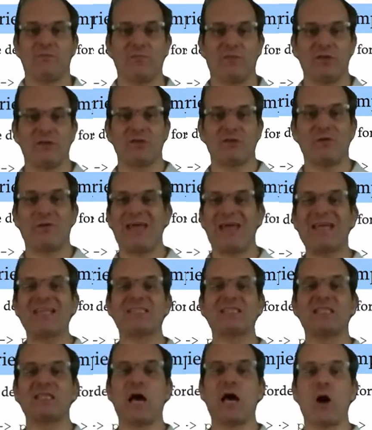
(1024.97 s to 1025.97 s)
So there is
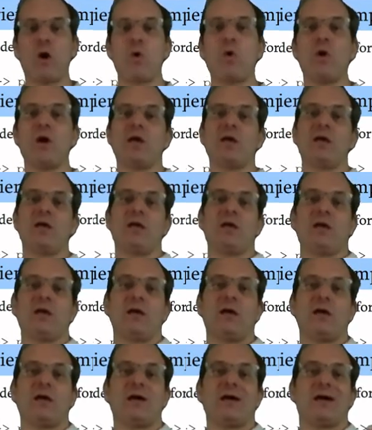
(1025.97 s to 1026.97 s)
no
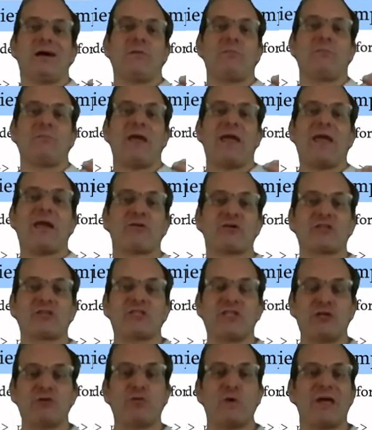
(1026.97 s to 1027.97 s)
error
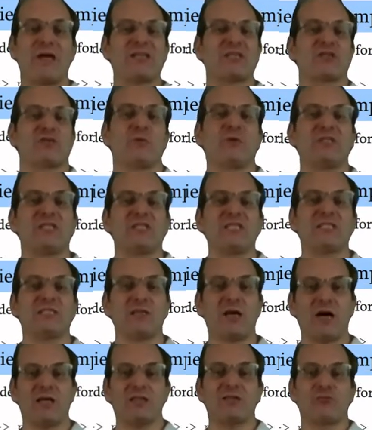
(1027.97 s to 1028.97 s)
situation which is
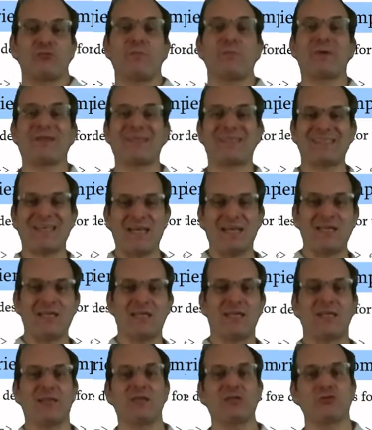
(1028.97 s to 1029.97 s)
not represented
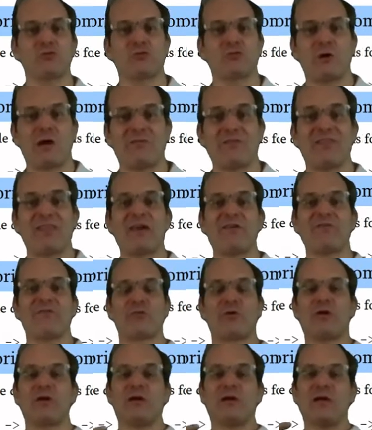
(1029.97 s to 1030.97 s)
in this graph, and therefore
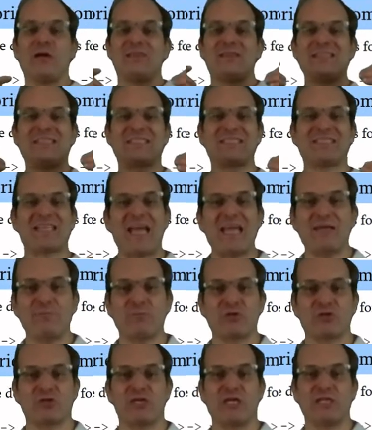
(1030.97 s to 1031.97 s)
the state
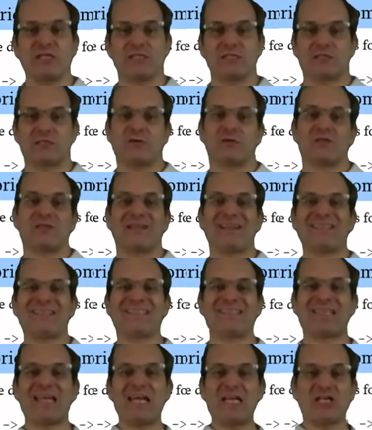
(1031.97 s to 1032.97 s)
machines or the
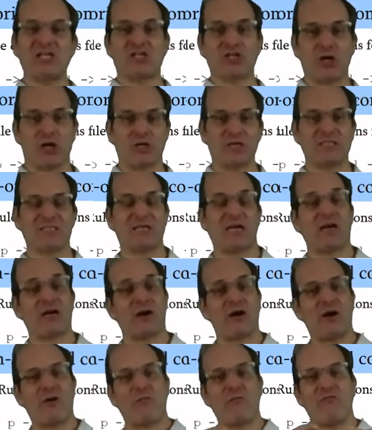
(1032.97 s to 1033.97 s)
state charts are
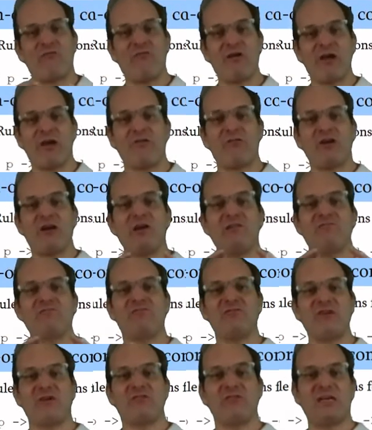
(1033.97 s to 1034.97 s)
very,
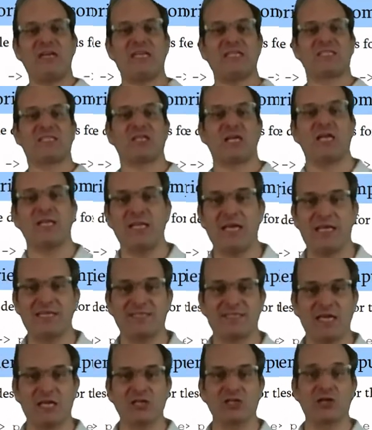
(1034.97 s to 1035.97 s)
very
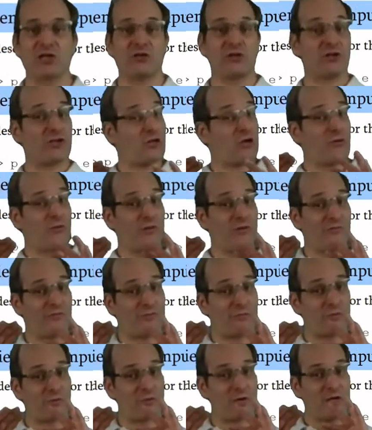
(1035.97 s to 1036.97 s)
essential, not only
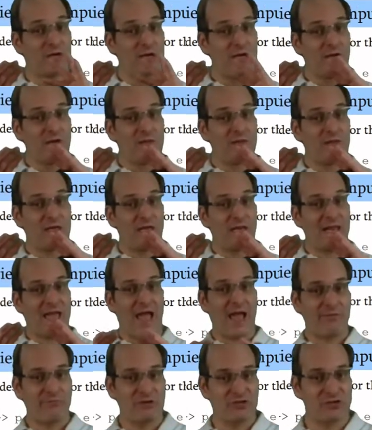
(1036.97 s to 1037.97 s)
for the
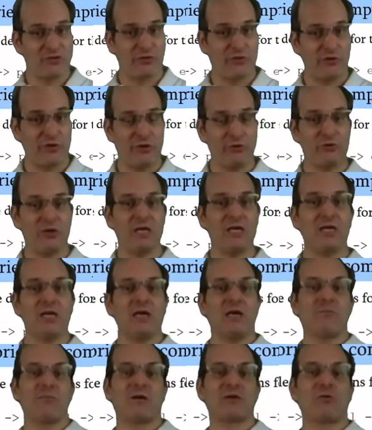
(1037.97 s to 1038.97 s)
language theory,
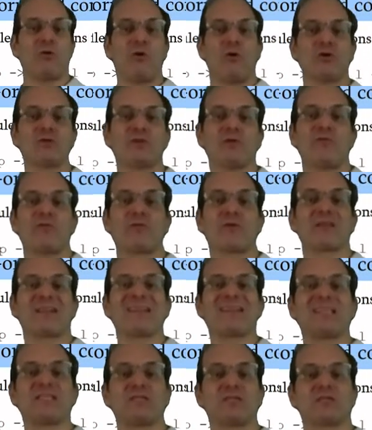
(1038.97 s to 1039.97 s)
but also for the
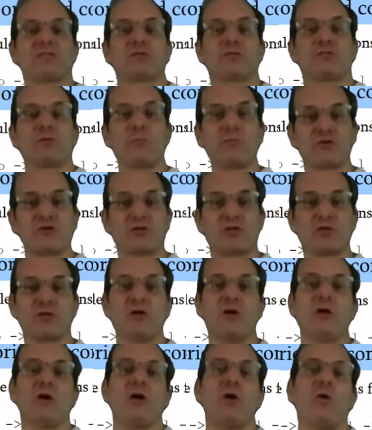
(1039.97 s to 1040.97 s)
description
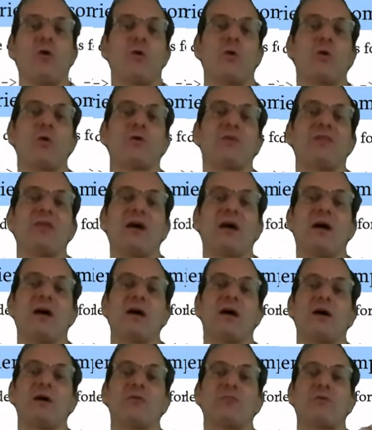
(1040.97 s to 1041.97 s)
or
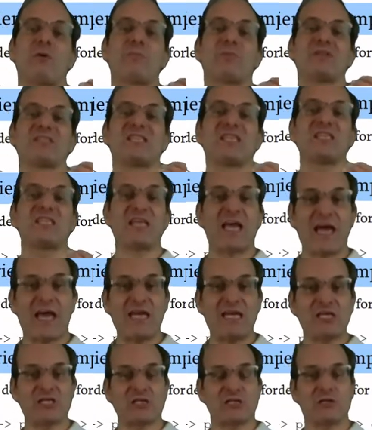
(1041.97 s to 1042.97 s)
the
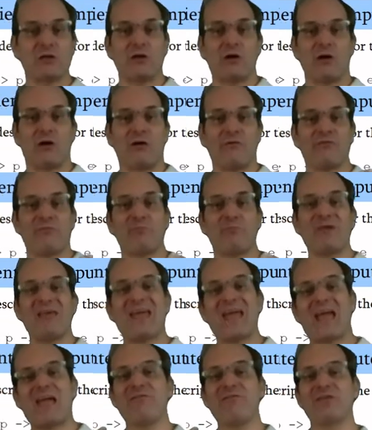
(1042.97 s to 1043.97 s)
representation of
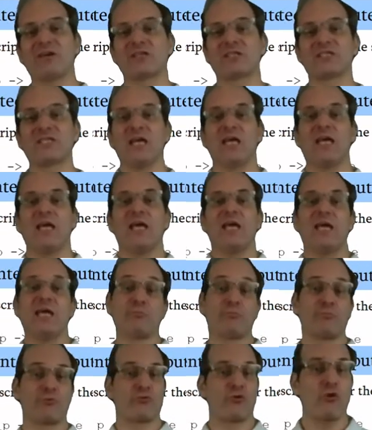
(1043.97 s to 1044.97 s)
behaviors in
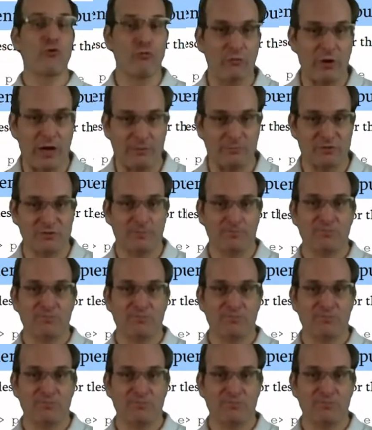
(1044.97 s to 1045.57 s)
programs.